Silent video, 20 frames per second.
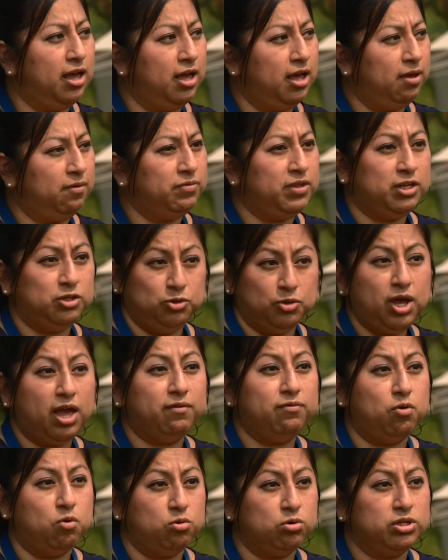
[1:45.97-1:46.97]
Um, they do
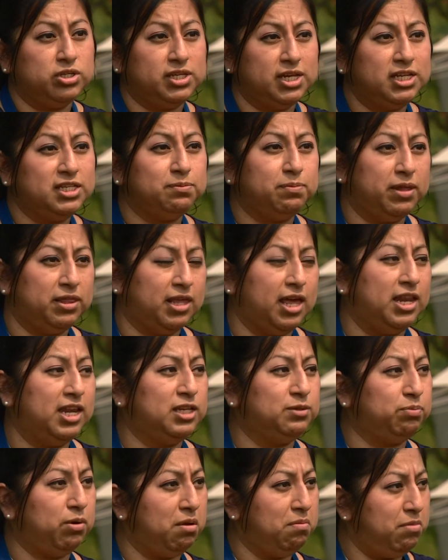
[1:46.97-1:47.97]
have horses, but
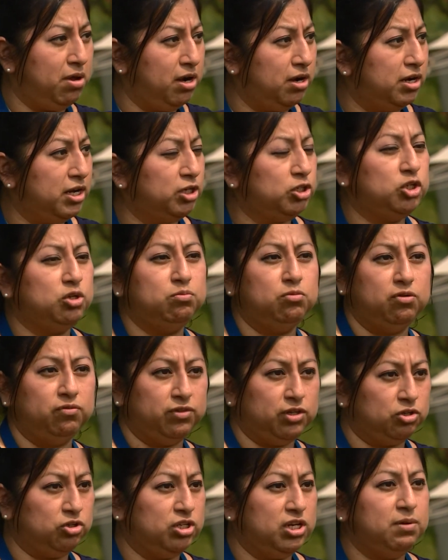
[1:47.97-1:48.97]
that is primarily to
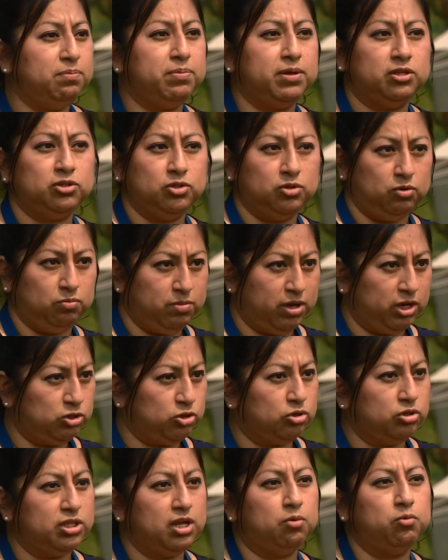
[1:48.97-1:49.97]
move the sheep and to make
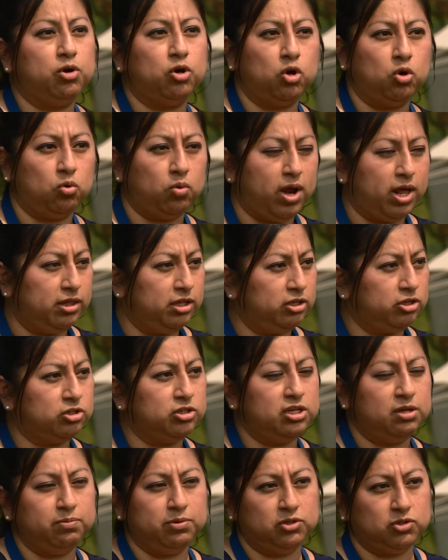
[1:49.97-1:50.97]
sure that we're corralling the
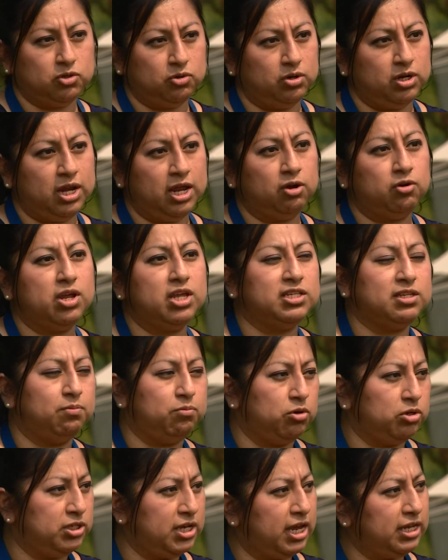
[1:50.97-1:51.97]
sheep in certain areas
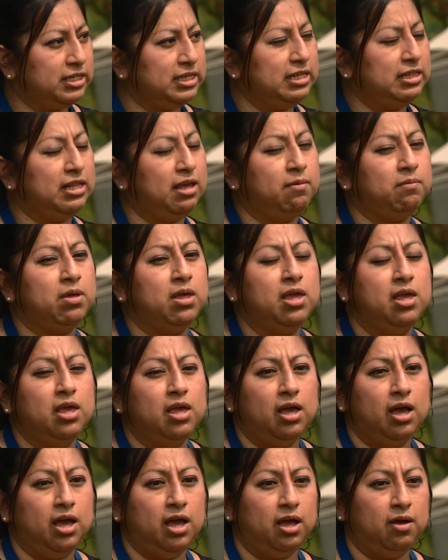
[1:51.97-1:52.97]
and protecting them.
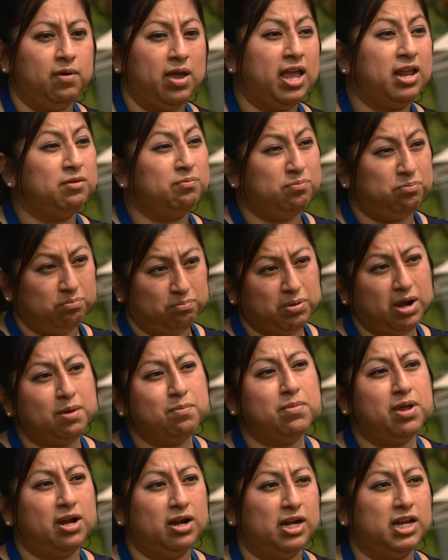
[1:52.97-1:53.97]
Uh, and
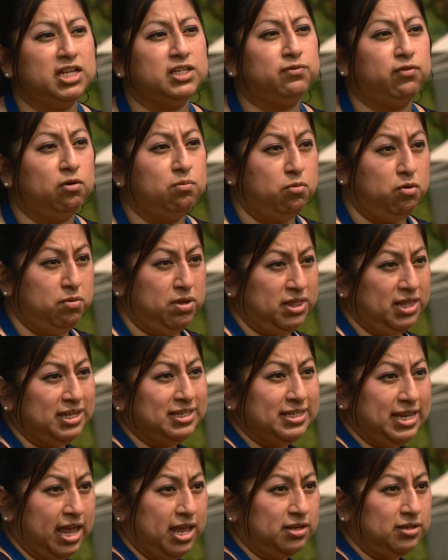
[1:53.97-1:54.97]
primarily is for moving
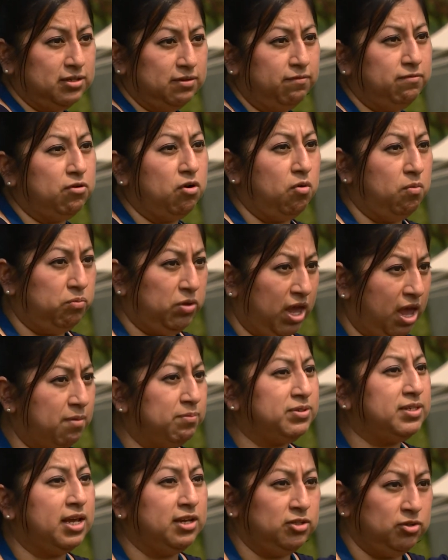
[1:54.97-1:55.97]
the tent from
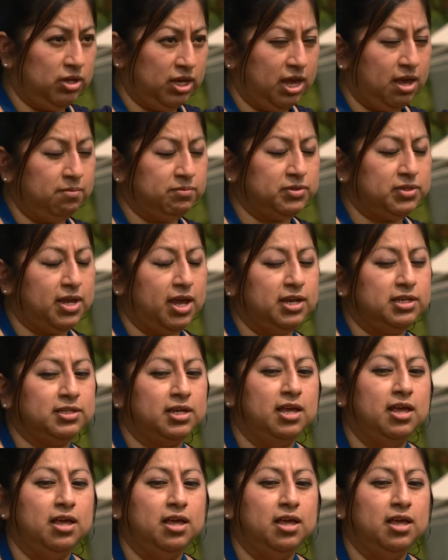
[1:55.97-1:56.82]
campsite to campsite.